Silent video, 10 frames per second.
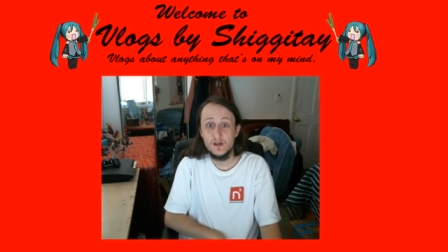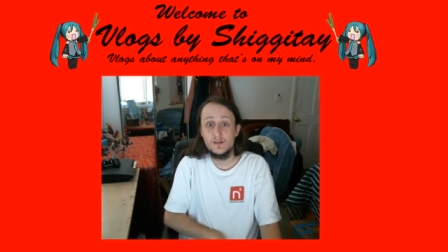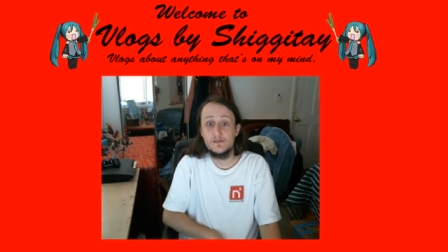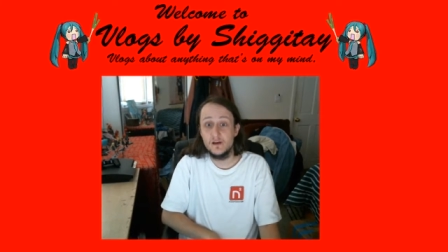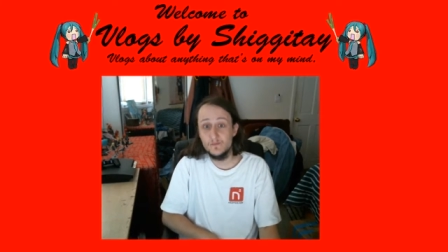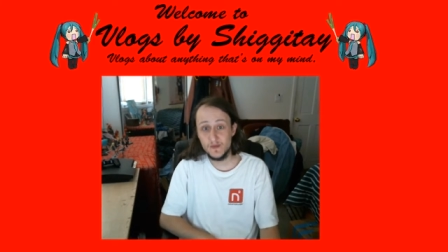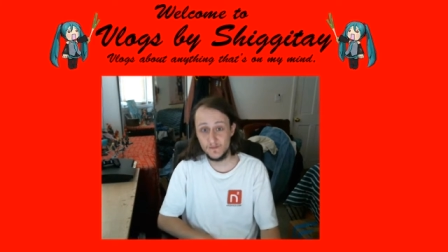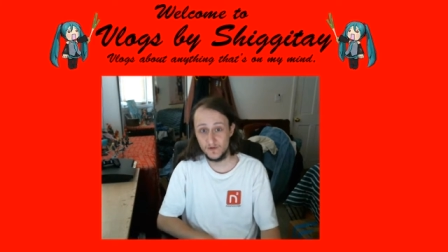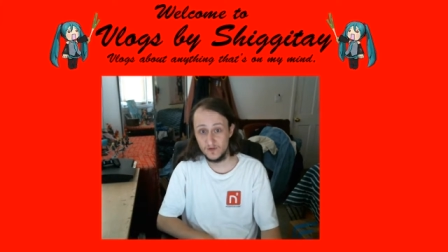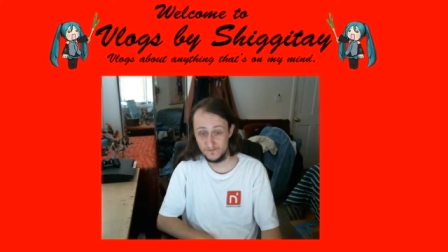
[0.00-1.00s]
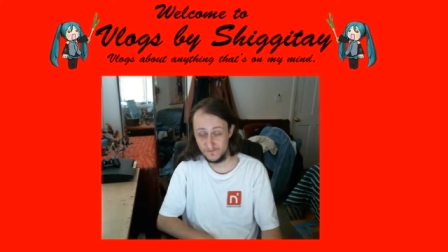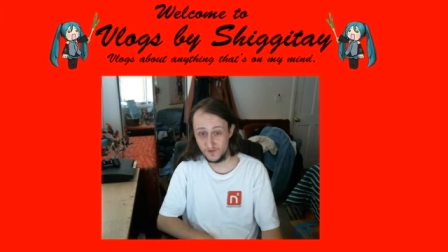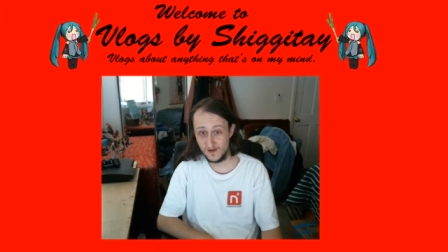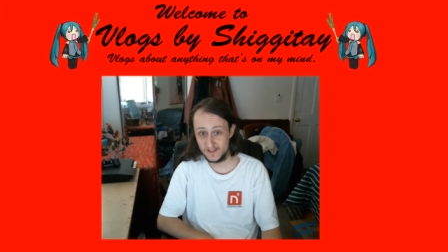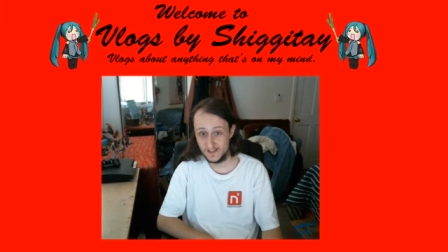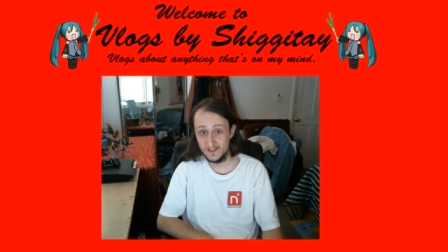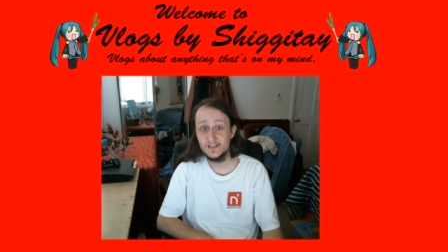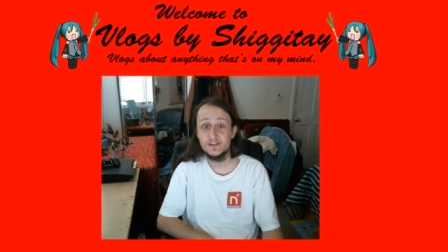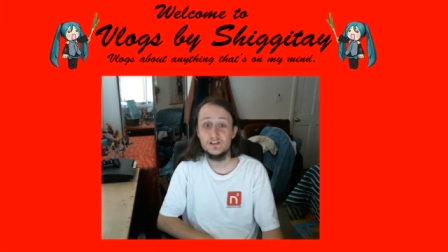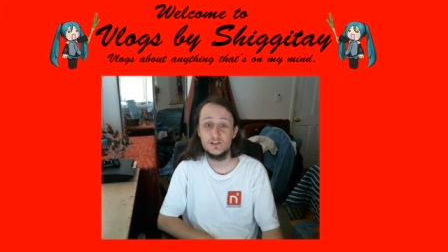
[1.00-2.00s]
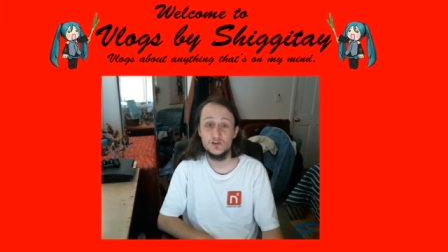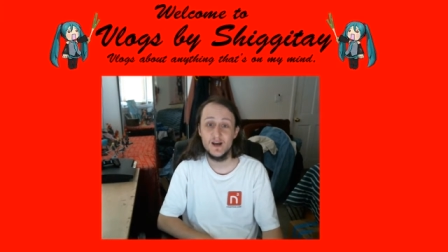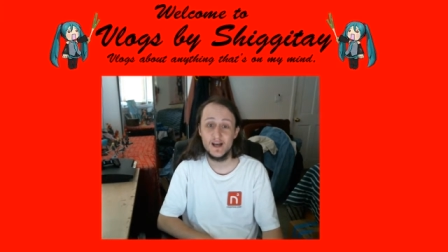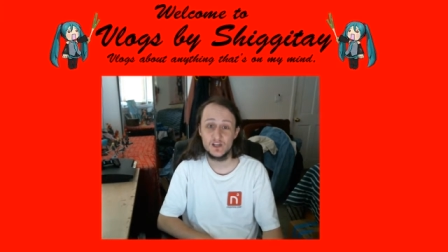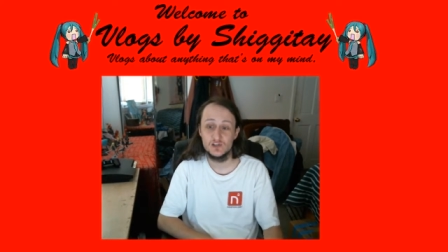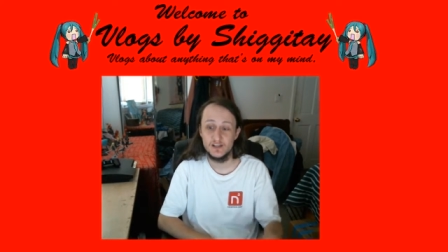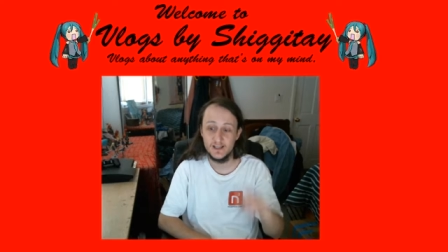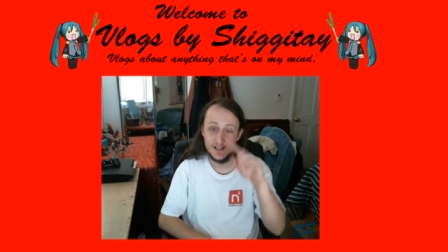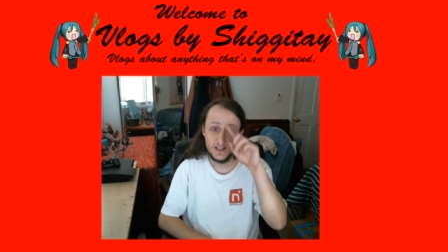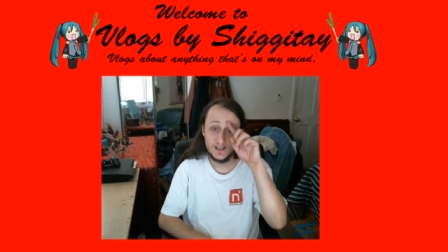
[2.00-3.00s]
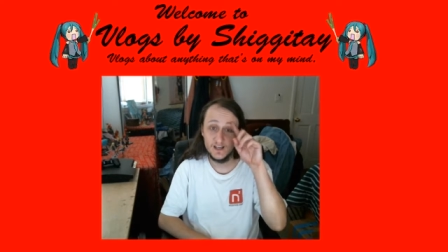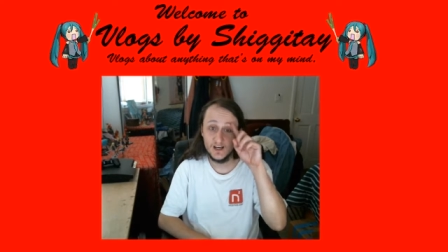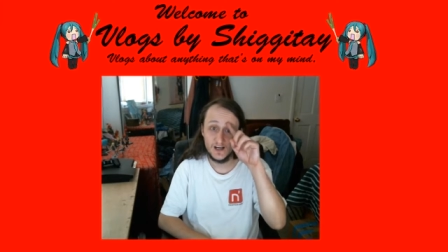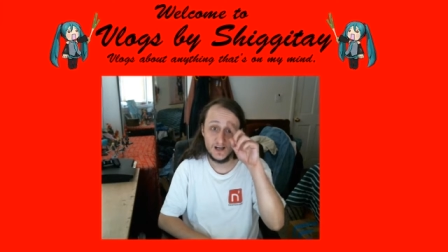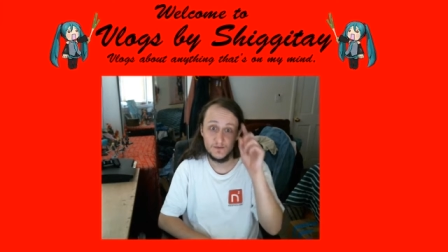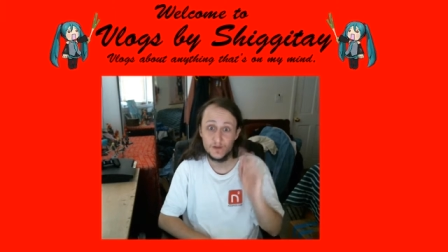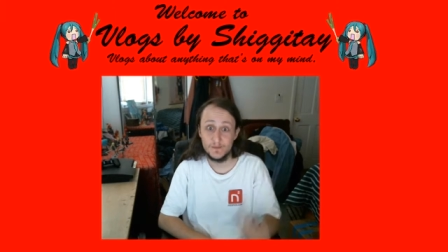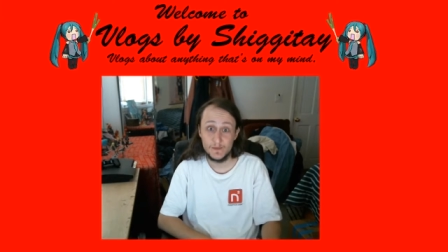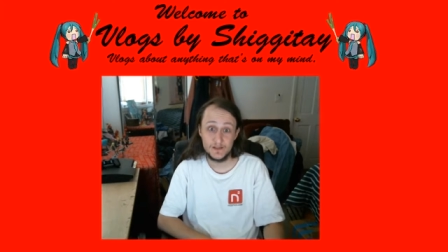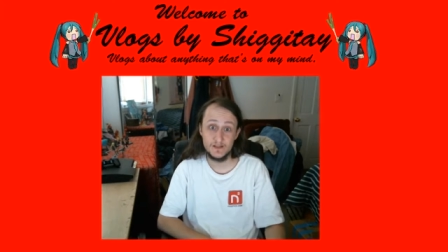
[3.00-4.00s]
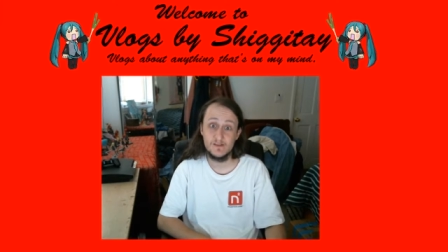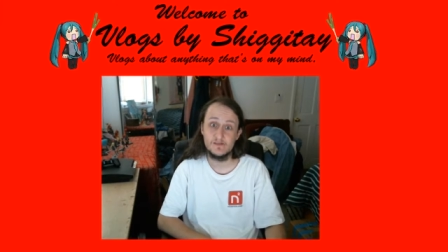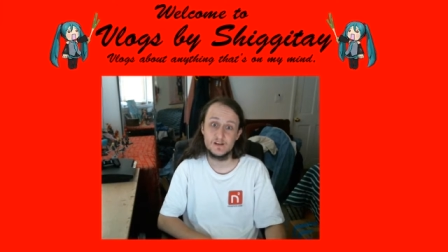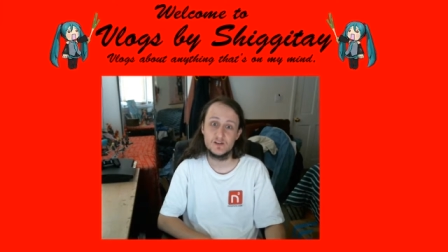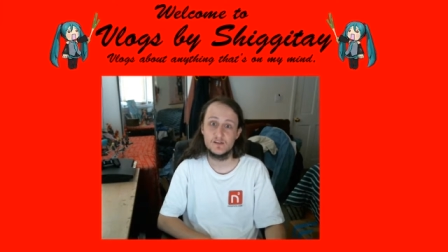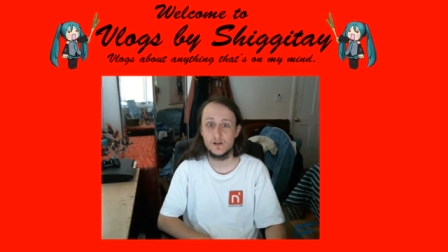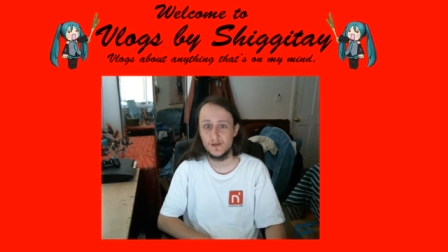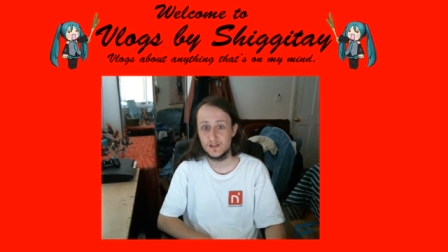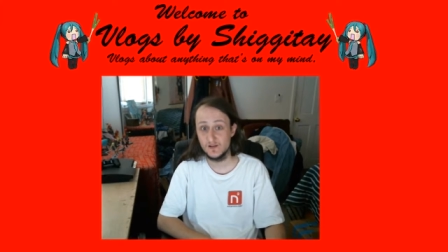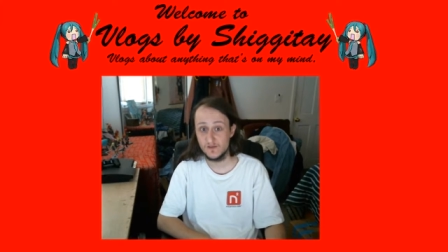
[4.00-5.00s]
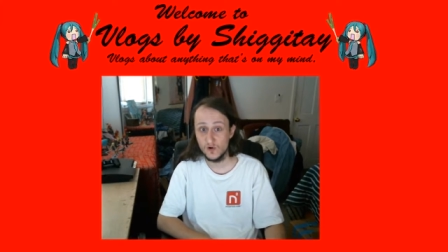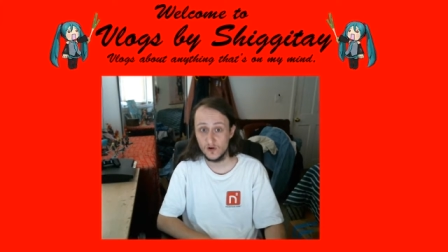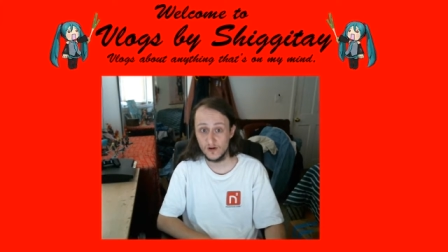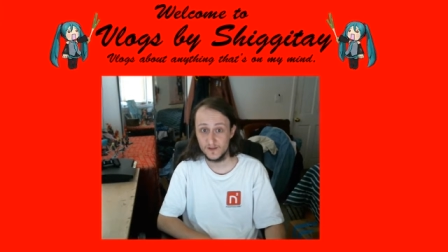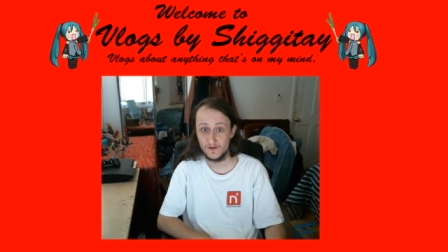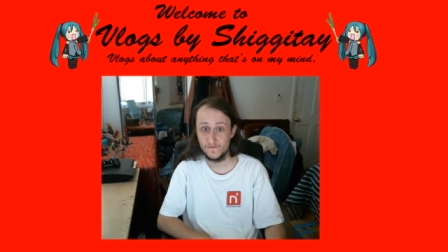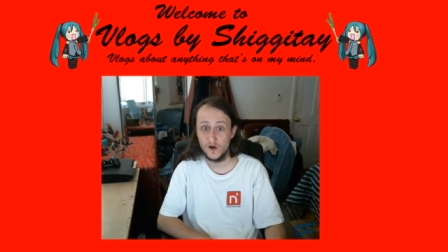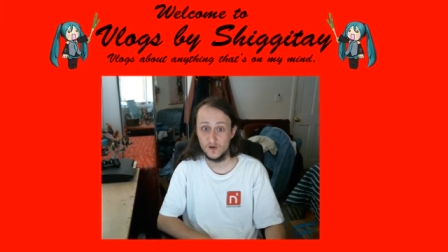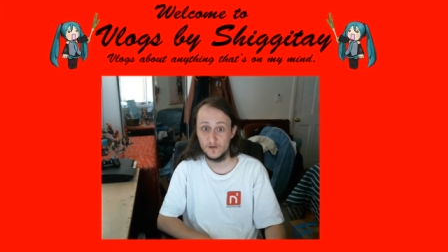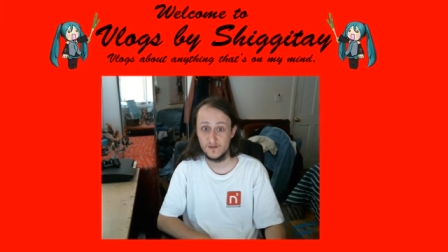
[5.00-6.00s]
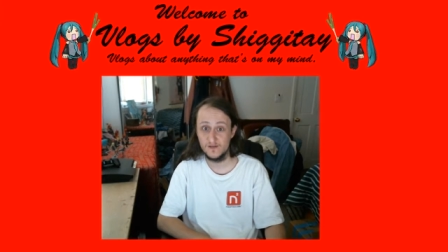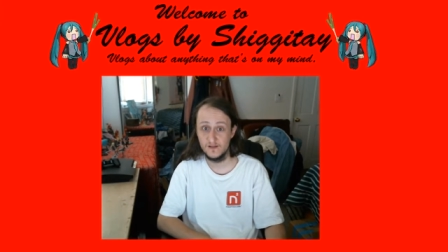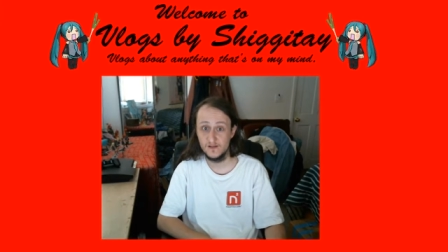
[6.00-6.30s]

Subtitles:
Some people, granted, do actually come up to the register, come into the store on their phones,